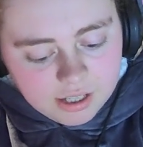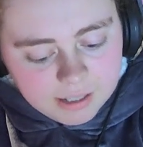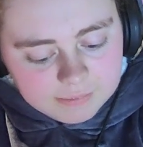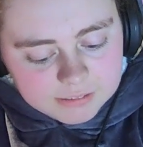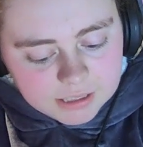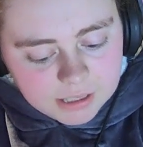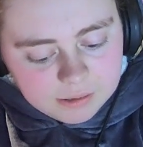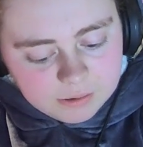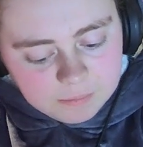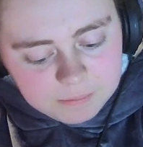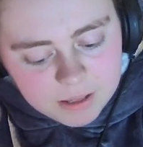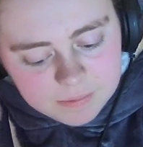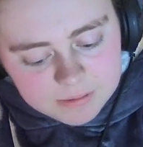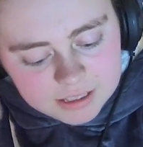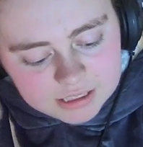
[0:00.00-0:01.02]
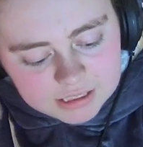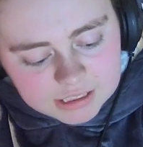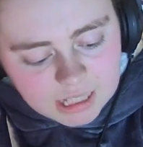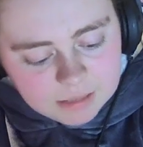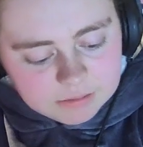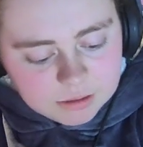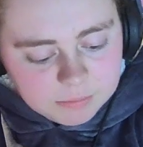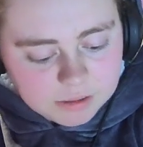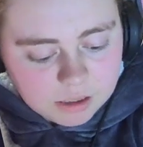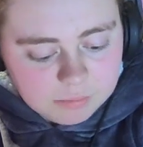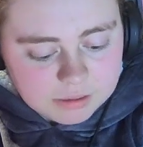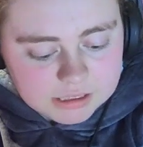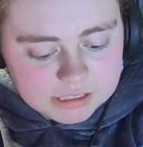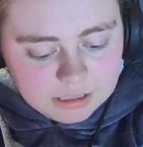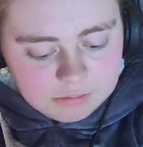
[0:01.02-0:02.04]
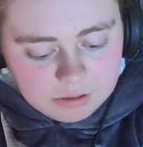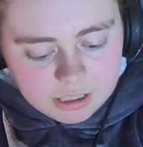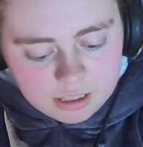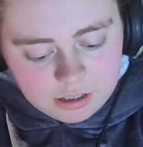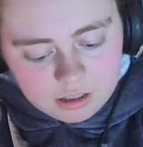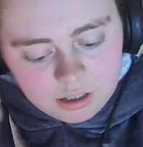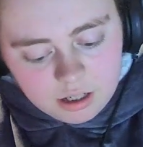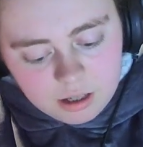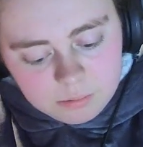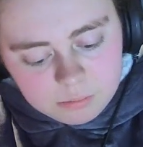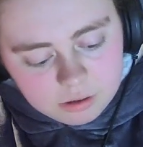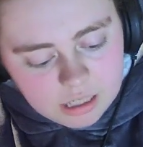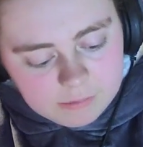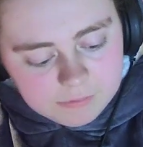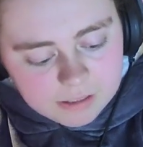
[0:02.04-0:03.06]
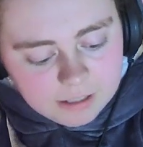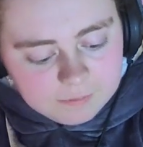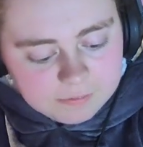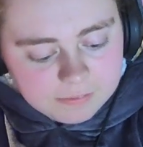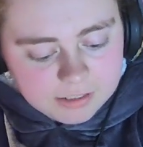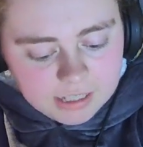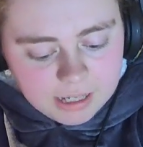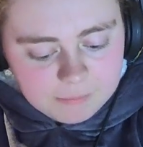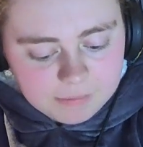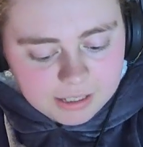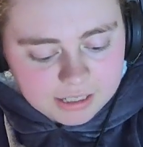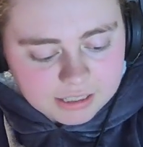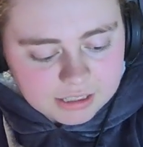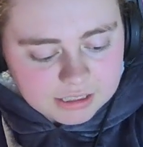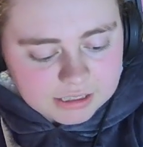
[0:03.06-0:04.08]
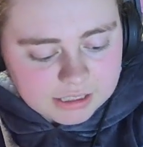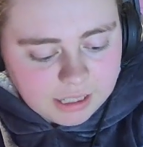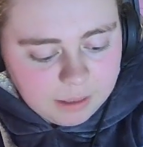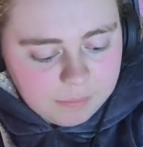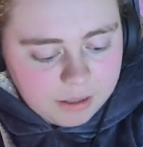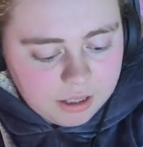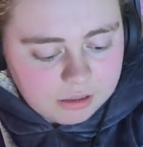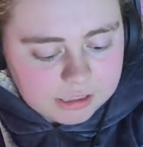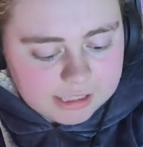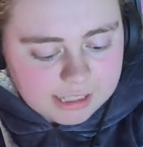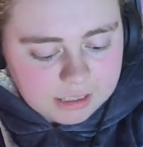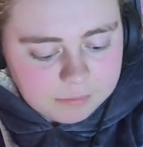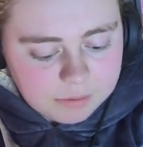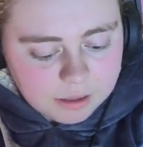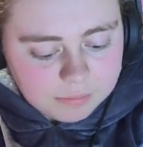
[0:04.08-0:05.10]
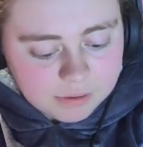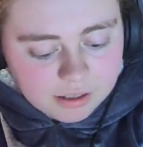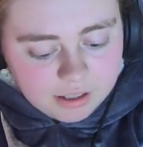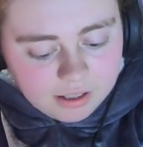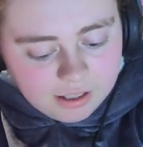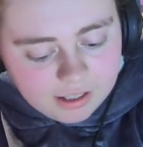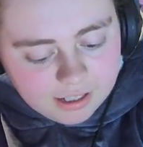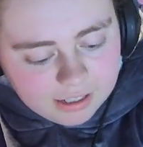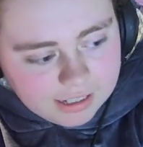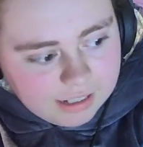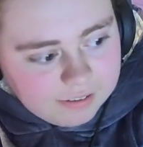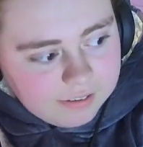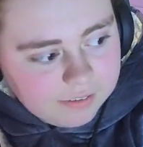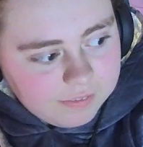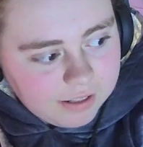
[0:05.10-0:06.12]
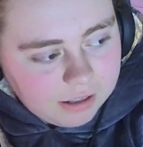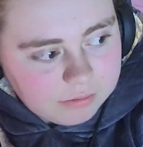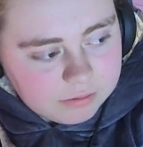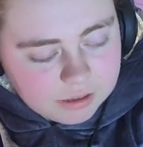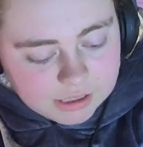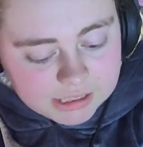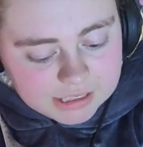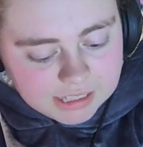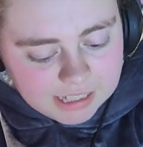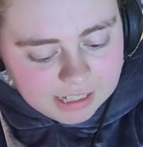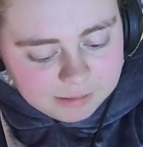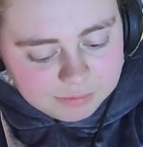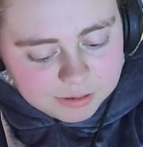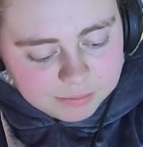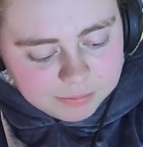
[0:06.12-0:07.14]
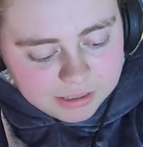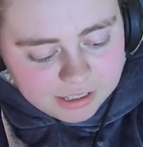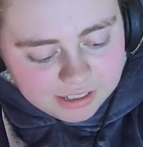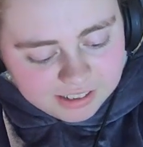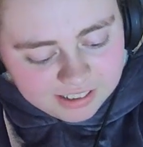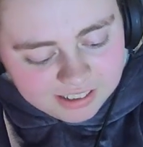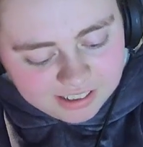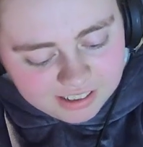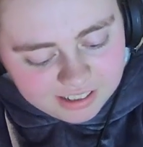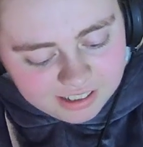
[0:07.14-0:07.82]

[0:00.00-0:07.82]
If so, maybe it's time to become a team again. But never forget my time here, Sally Bob, and how you've helped helped me